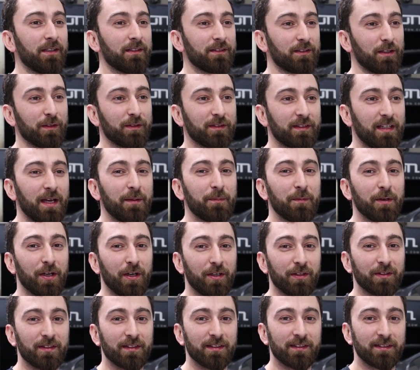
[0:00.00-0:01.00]
So it's coming
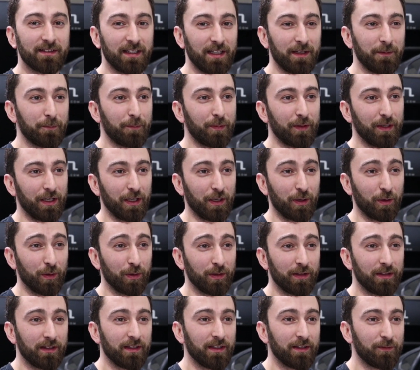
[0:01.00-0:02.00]
onto steam pretty
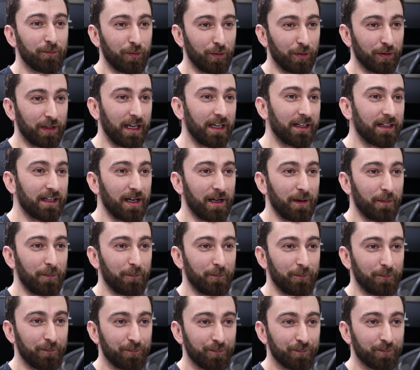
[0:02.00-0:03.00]
good for that
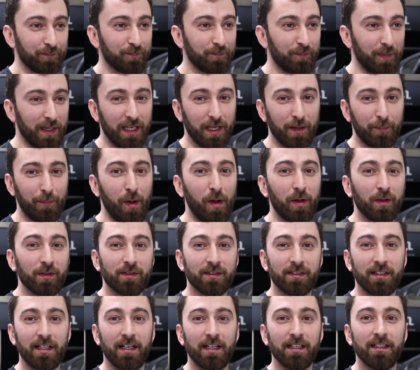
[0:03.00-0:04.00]
being a
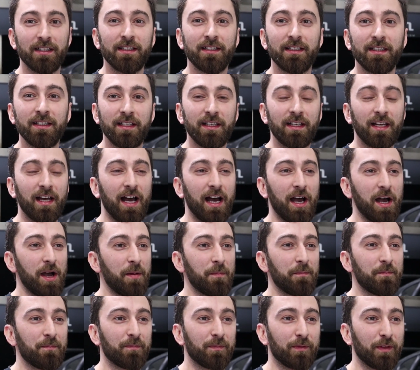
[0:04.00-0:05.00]
Pulsar
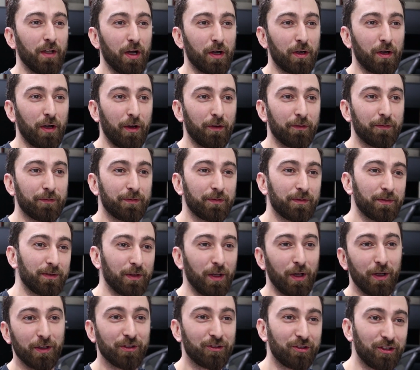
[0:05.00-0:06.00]
knockoff,
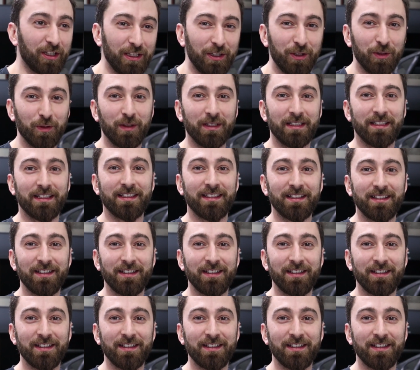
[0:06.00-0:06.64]
not genuine,